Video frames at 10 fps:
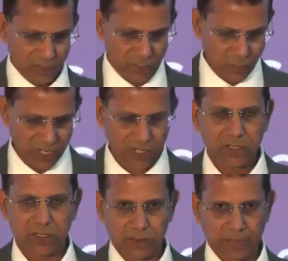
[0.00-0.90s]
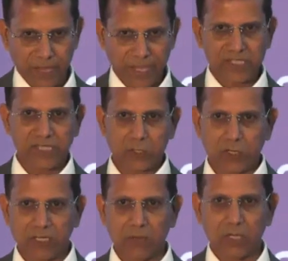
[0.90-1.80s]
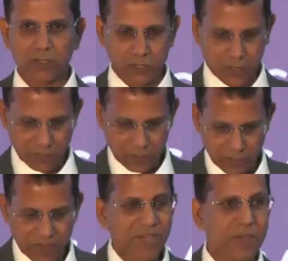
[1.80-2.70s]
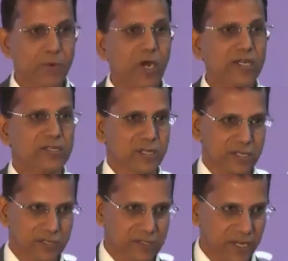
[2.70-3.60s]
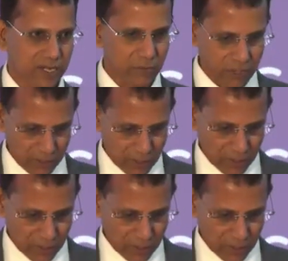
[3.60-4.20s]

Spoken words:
We look at, as I talked about, we make products that are sustainable.